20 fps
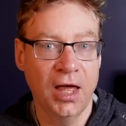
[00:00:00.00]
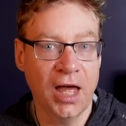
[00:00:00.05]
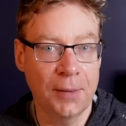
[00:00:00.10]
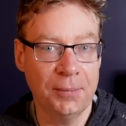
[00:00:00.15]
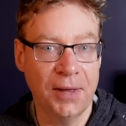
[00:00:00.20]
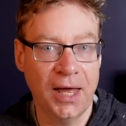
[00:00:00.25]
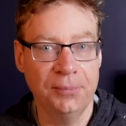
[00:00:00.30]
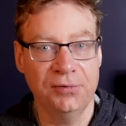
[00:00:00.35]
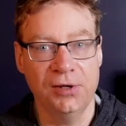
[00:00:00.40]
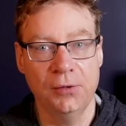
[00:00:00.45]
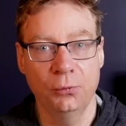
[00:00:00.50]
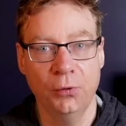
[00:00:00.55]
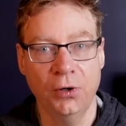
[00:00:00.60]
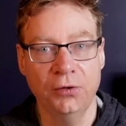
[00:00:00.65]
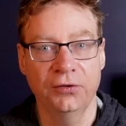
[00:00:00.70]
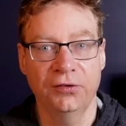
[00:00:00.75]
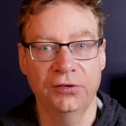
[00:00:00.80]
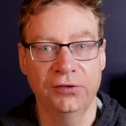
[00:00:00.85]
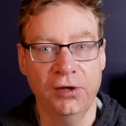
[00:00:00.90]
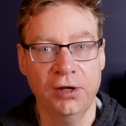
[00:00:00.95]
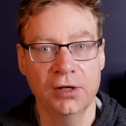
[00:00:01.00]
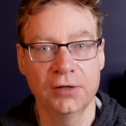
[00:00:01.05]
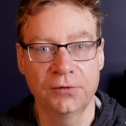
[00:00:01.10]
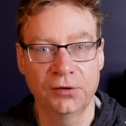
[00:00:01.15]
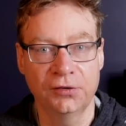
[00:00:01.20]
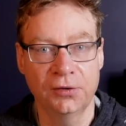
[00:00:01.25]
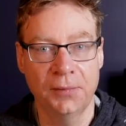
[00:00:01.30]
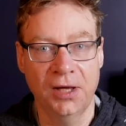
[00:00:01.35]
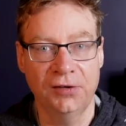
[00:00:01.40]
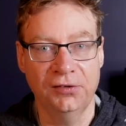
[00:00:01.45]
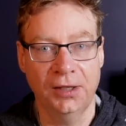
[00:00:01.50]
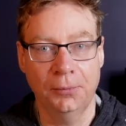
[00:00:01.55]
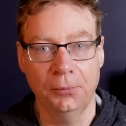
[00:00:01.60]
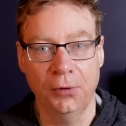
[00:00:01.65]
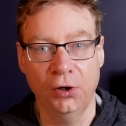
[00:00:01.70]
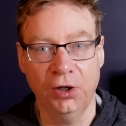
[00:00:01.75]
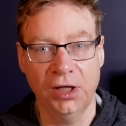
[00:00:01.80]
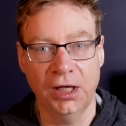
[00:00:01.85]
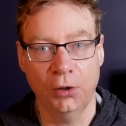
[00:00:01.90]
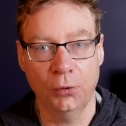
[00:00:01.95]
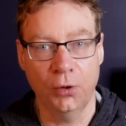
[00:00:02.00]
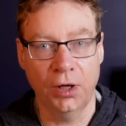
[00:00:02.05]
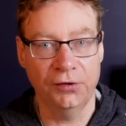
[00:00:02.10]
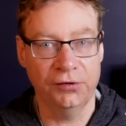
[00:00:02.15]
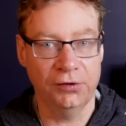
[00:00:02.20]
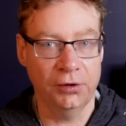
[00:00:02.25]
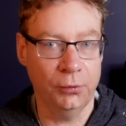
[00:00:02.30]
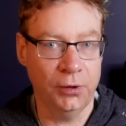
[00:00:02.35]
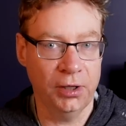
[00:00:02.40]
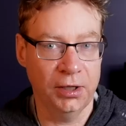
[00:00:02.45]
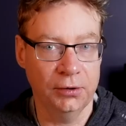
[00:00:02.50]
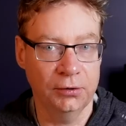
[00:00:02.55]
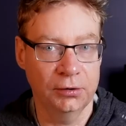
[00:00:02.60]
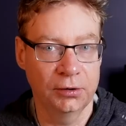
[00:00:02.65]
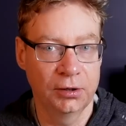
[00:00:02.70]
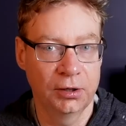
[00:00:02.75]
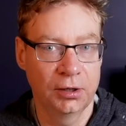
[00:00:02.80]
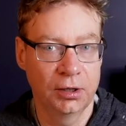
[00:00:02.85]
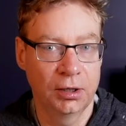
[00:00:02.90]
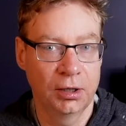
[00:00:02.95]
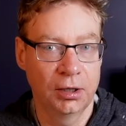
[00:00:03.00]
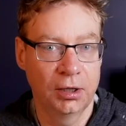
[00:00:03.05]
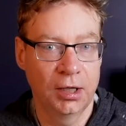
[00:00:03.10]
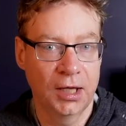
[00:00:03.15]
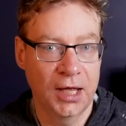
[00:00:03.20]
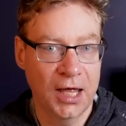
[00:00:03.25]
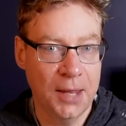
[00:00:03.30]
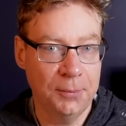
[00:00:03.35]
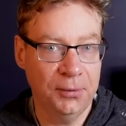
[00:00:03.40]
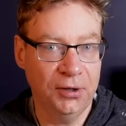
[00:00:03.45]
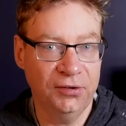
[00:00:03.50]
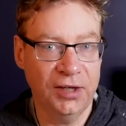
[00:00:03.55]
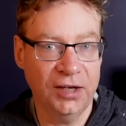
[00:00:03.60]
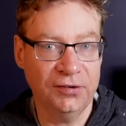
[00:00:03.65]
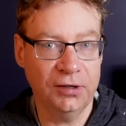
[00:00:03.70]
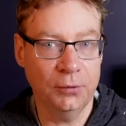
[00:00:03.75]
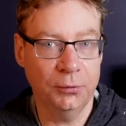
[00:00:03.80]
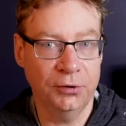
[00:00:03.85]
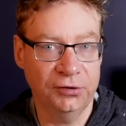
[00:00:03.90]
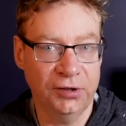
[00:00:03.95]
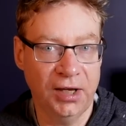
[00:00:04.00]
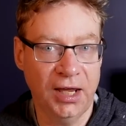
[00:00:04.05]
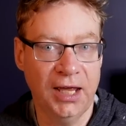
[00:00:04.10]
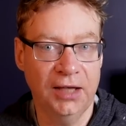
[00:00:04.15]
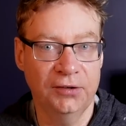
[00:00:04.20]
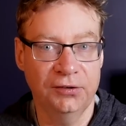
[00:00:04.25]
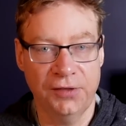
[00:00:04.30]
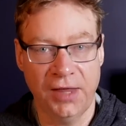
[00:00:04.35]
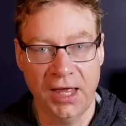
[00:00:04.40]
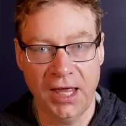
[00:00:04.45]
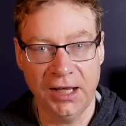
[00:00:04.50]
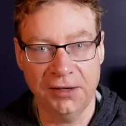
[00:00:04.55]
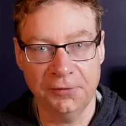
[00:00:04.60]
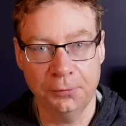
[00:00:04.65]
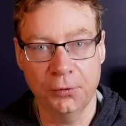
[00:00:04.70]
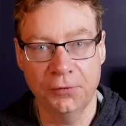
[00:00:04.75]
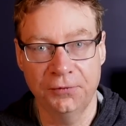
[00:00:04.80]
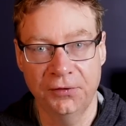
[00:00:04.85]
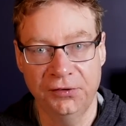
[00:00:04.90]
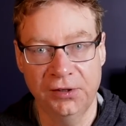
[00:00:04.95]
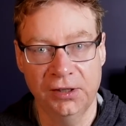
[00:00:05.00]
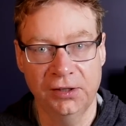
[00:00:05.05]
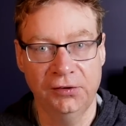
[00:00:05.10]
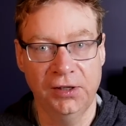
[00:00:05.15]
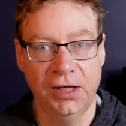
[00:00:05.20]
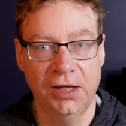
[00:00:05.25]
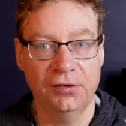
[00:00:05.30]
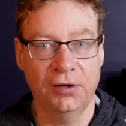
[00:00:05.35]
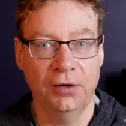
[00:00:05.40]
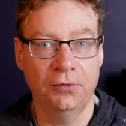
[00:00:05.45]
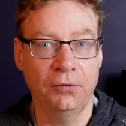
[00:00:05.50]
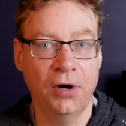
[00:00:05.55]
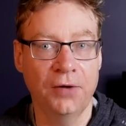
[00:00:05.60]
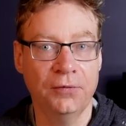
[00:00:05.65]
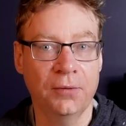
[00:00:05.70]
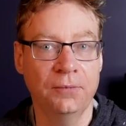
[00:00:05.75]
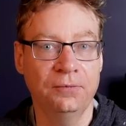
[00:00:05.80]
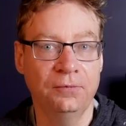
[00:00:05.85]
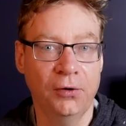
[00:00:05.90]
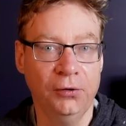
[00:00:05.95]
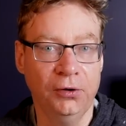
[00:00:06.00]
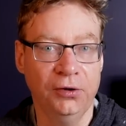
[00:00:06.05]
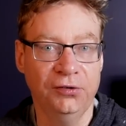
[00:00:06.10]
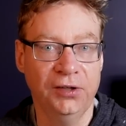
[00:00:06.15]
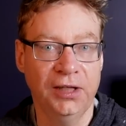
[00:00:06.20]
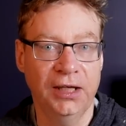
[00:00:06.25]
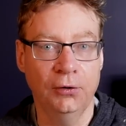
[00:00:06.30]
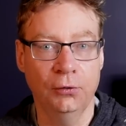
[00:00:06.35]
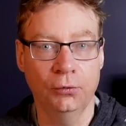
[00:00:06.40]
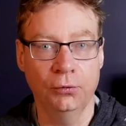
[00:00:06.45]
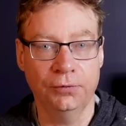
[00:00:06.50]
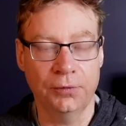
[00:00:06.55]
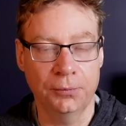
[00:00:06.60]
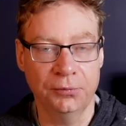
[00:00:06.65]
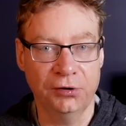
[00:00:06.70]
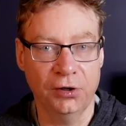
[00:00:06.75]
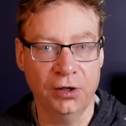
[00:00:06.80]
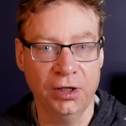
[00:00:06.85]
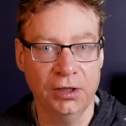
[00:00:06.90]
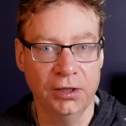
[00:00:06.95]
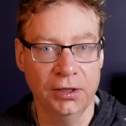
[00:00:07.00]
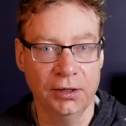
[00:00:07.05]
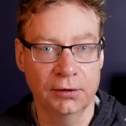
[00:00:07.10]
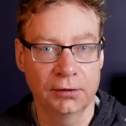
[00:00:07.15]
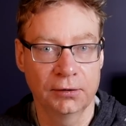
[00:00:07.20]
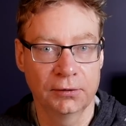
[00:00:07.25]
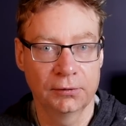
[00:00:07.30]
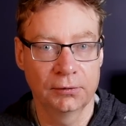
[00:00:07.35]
And perhaps it won't serve the domestic market quite so well. But Tesla want to hedge their export facilities rather than focusing it all from China.